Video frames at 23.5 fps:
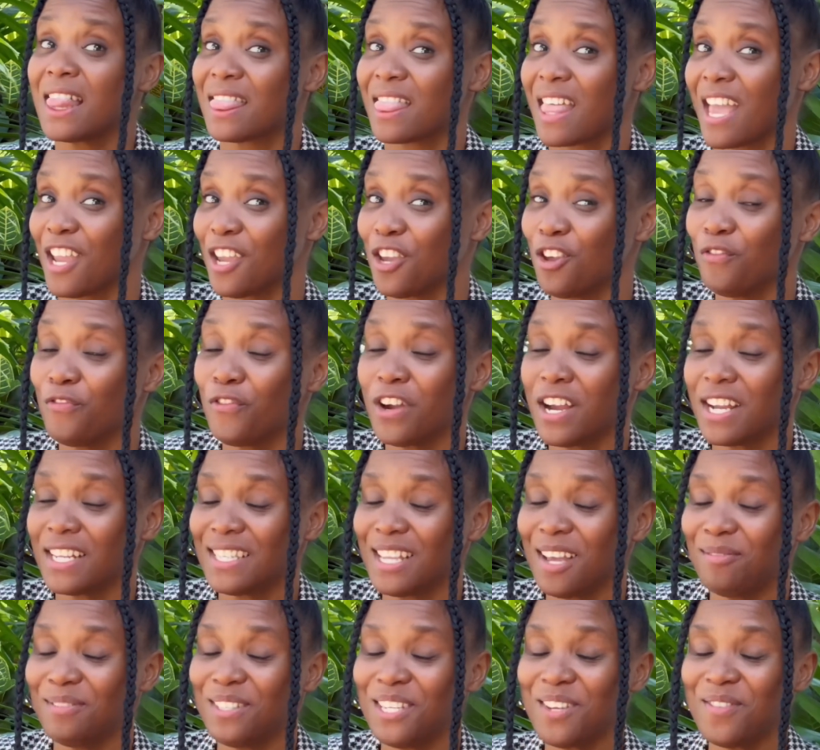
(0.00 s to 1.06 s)
Thank you for
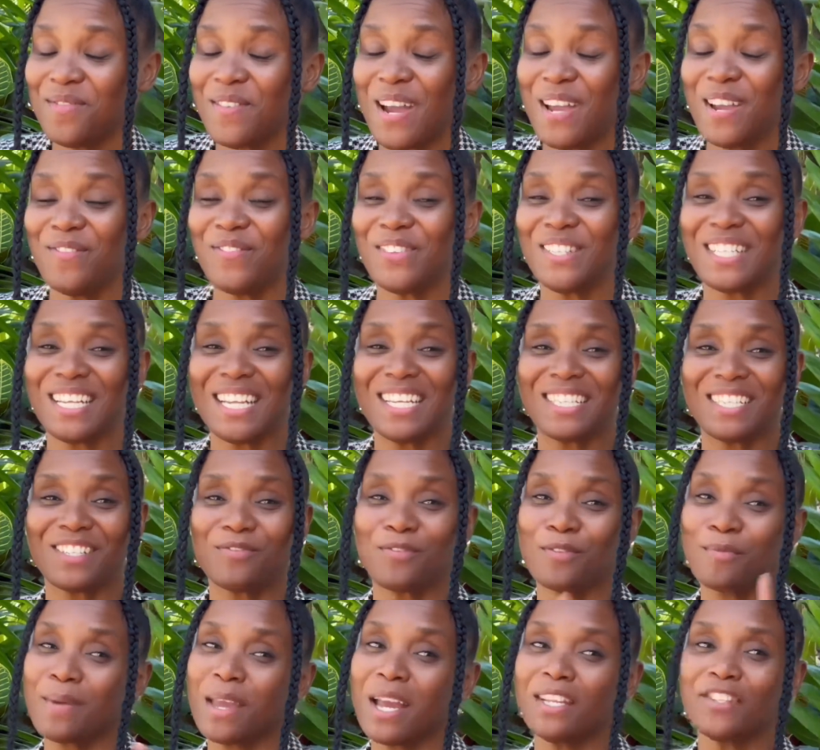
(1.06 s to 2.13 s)
accepting my invitation
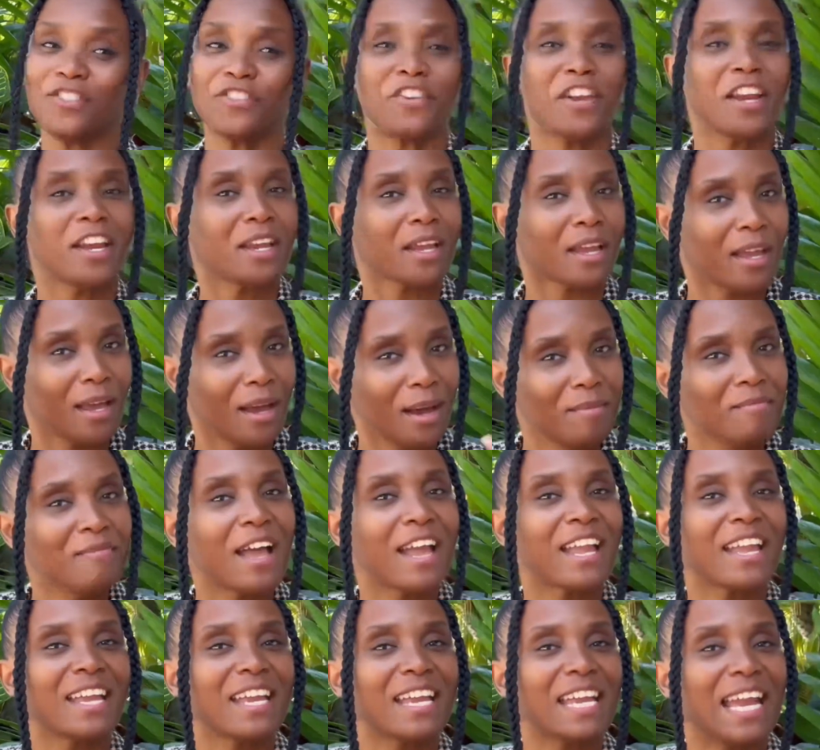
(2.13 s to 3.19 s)
from yesterday to come
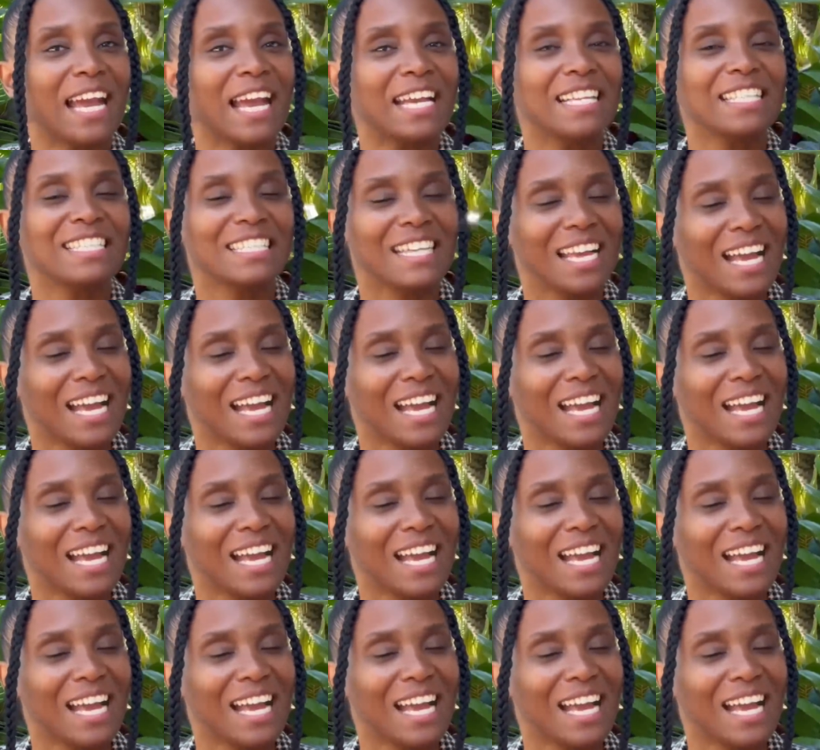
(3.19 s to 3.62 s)
back again.